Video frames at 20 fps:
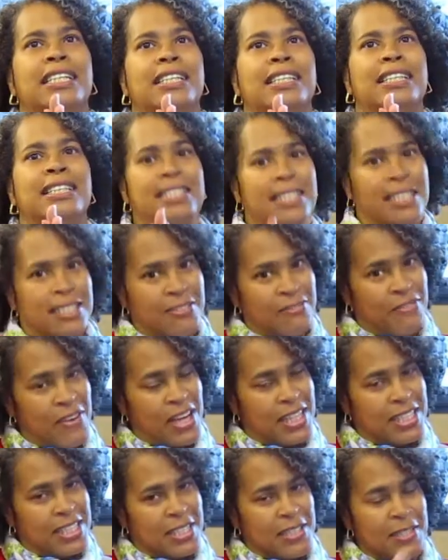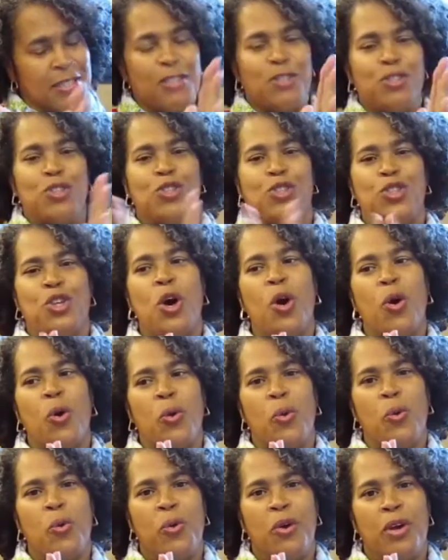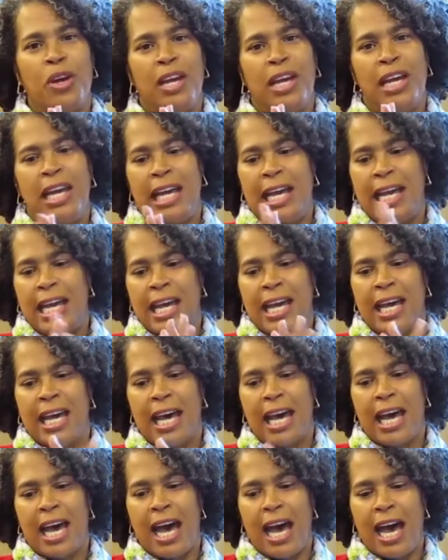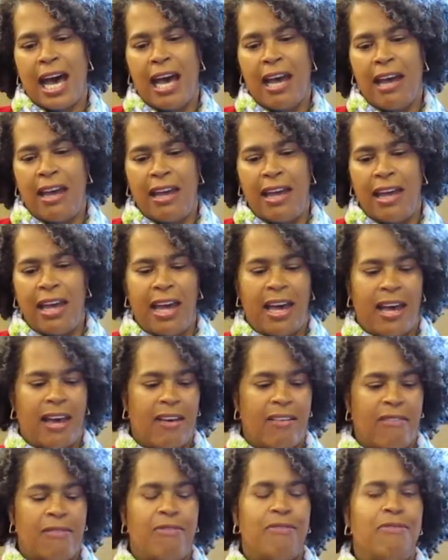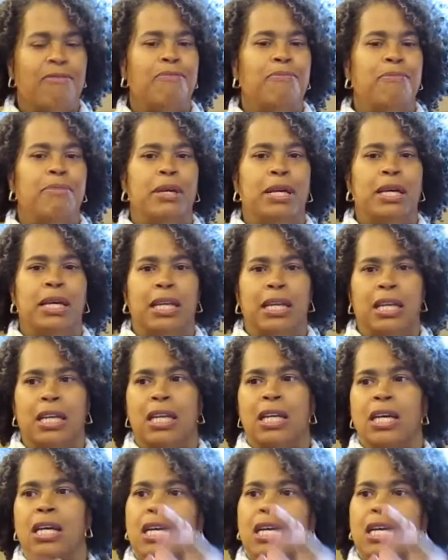it does affect it. So I have been